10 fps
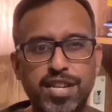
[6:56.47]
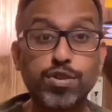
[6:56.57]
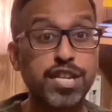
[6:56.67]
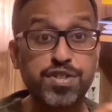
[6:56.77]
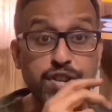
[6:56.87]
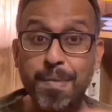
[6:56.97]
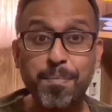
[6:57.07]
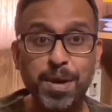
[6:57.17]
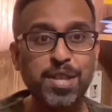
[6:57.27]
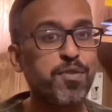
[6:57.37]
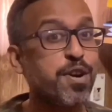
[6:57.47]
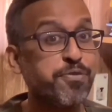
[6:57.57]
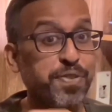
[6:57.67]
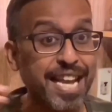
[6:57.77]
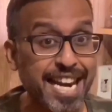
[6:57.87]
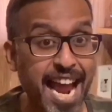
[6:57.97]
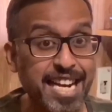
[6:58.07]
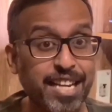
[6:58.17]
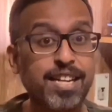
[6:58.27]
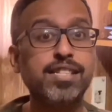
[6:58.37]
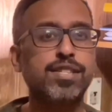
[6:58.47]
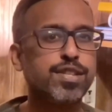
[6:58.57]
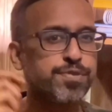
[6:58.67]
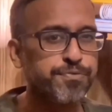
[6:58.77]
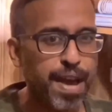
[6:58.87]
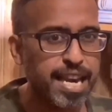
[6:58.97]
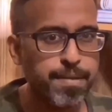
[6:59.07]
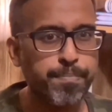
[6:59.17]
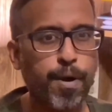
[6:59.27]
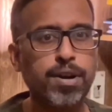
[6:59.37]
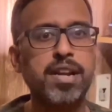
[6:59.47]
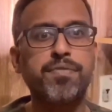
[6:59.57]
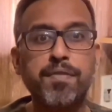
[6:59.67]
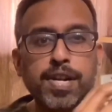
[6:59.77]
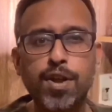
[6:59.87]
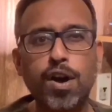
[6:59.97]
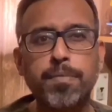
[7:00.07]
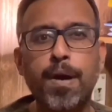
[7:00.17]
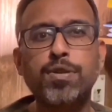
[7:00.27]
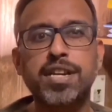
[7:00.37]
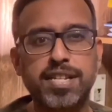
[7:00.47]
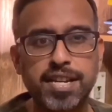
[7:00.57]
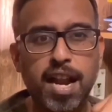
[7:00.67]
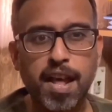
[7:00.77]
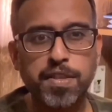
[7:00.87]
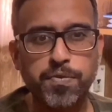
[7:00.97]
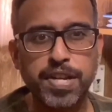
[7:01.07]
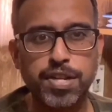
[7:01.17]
So just remember the word free radicals. This is very important. We will talk about it in another video.